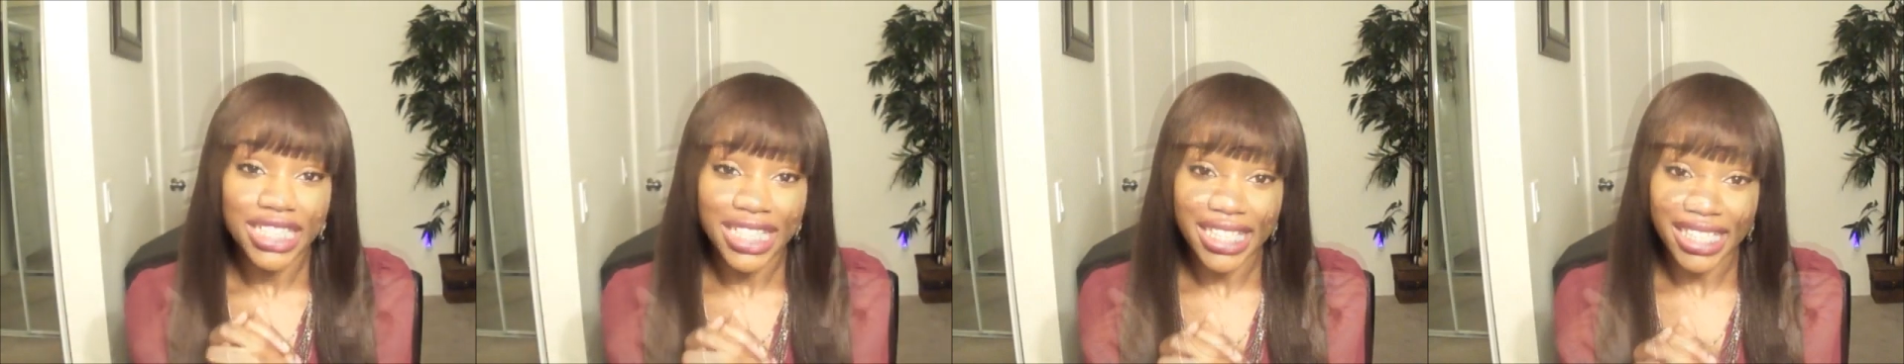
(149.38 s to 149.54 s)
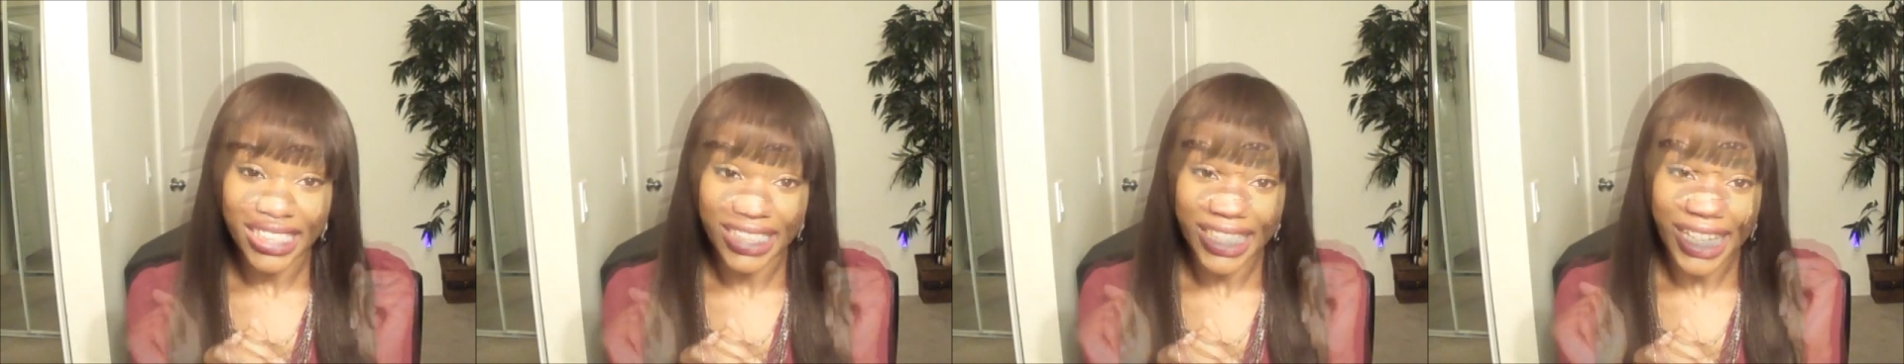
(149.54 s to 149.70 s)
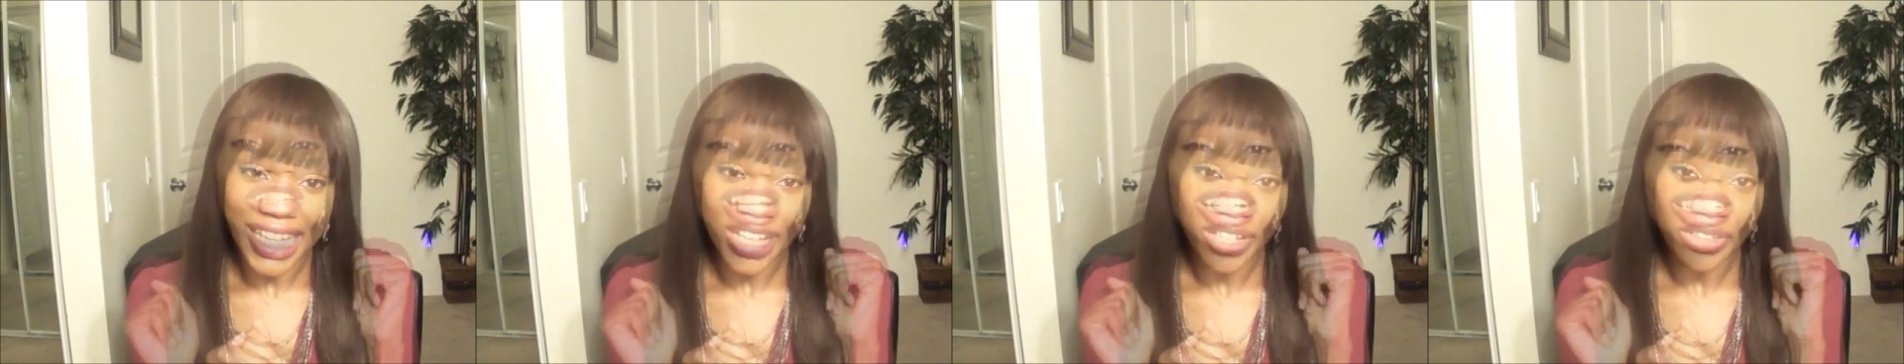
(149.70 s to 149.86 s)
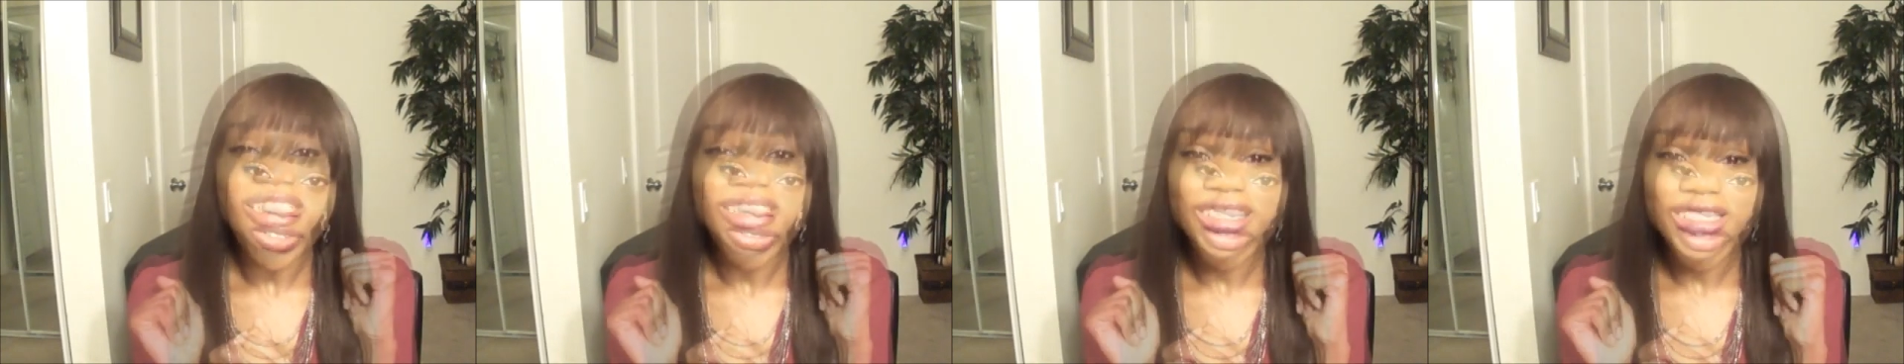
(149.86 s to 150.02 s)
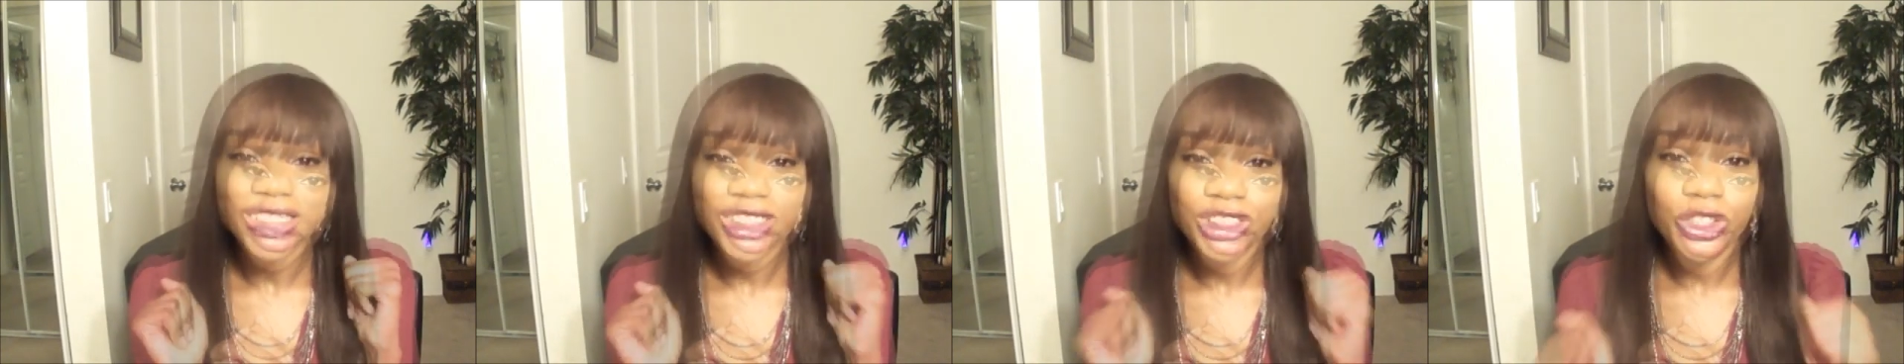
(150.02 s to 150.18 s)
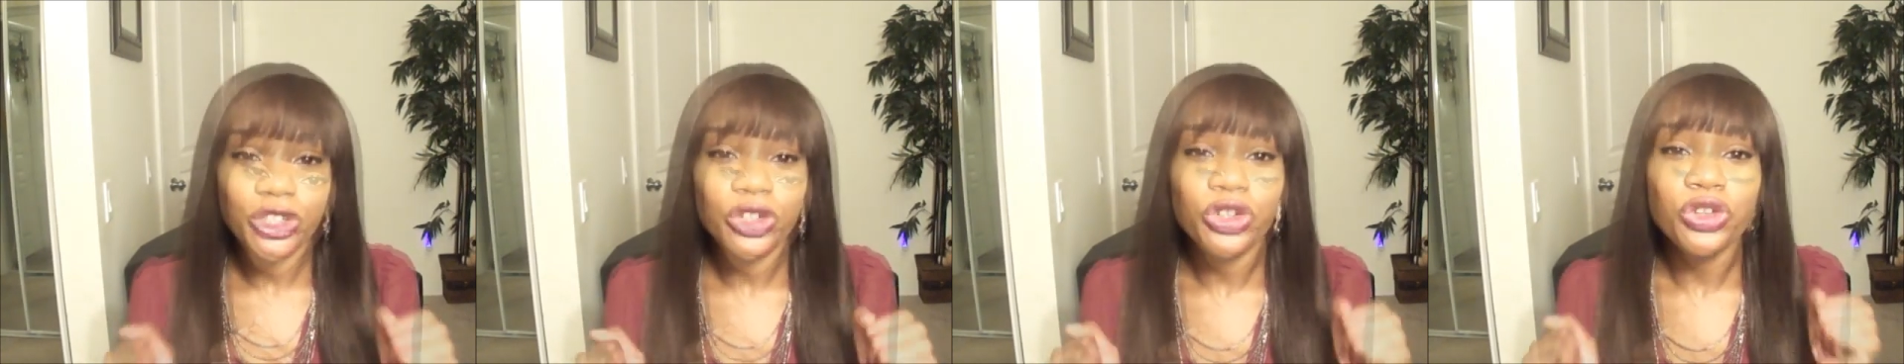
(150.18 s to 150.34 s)
checking out for
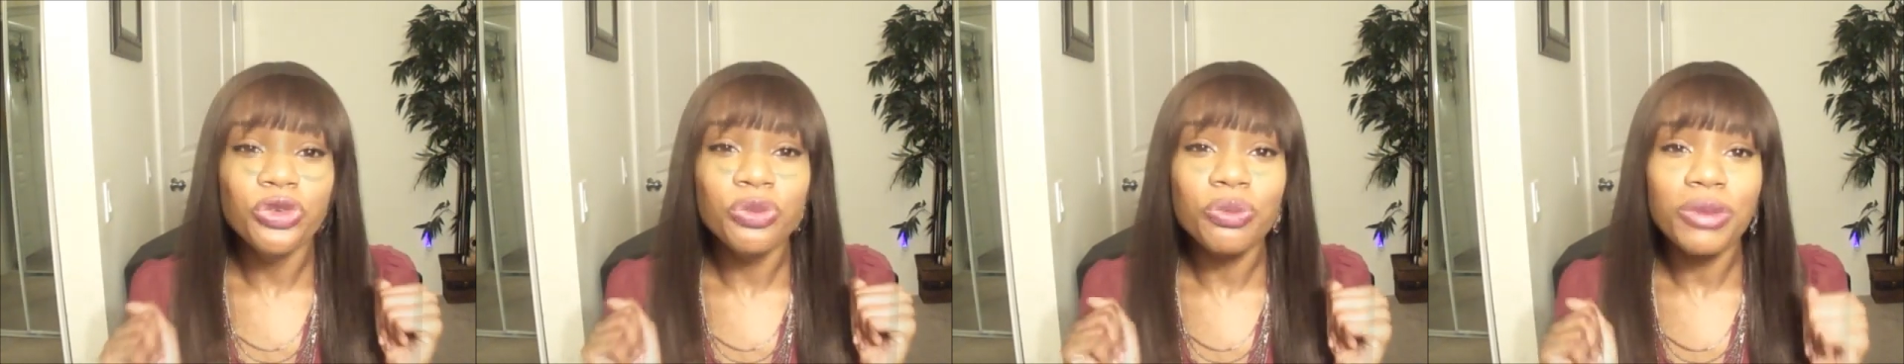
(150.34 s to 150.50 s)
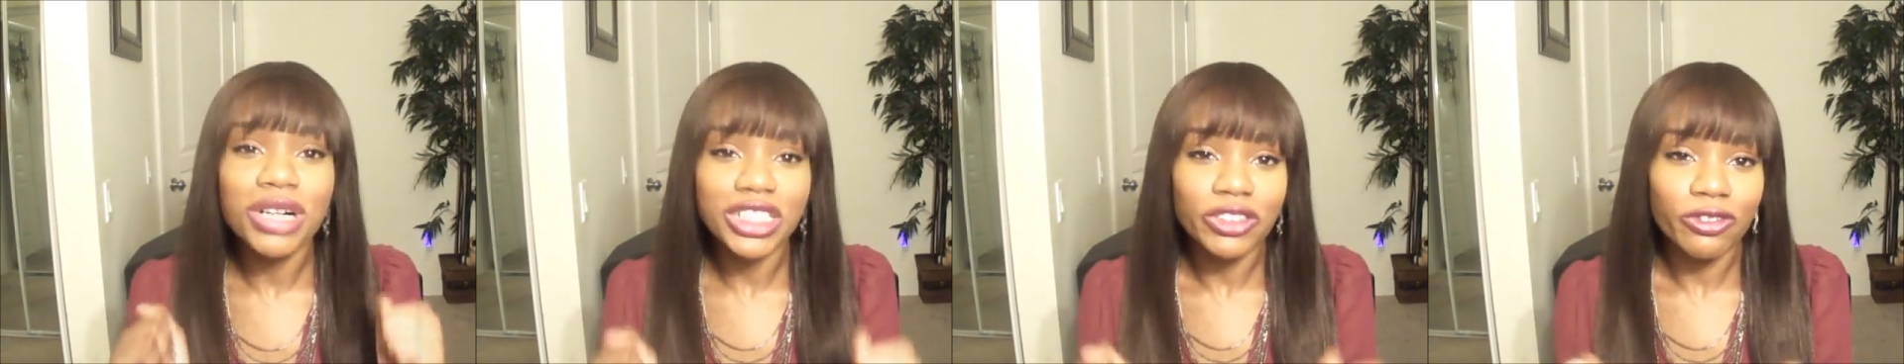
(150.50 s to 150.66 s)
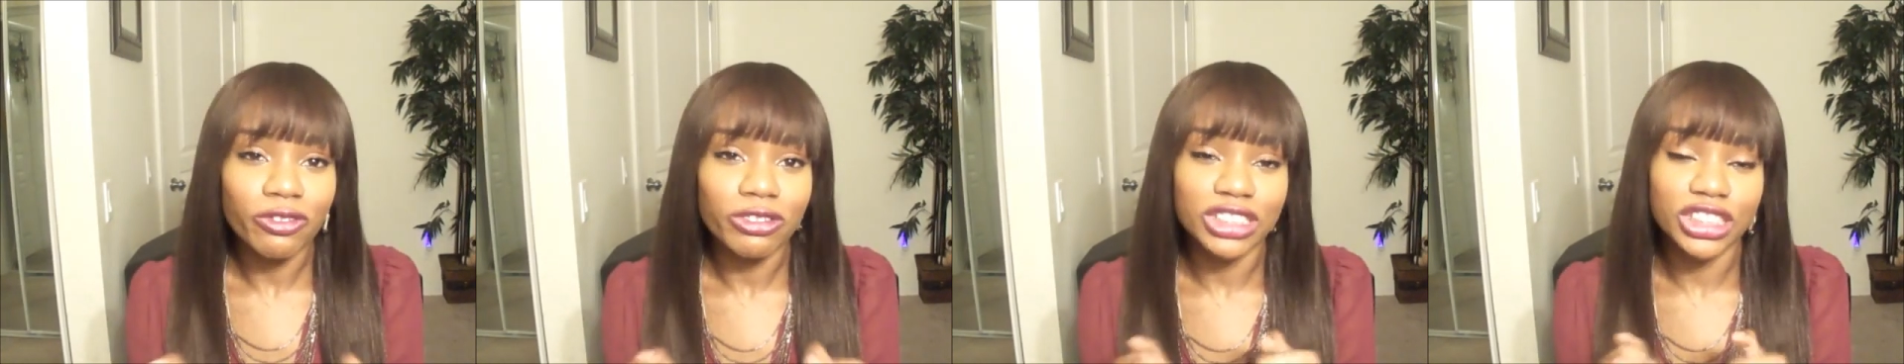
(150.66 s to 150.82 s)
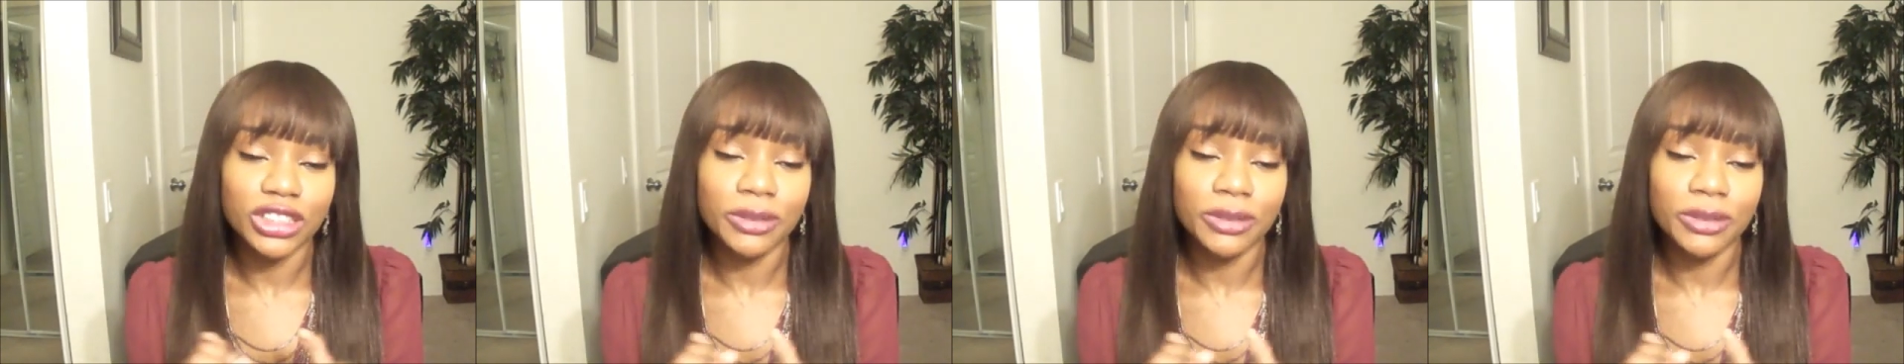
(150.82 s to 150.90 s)
that. So much for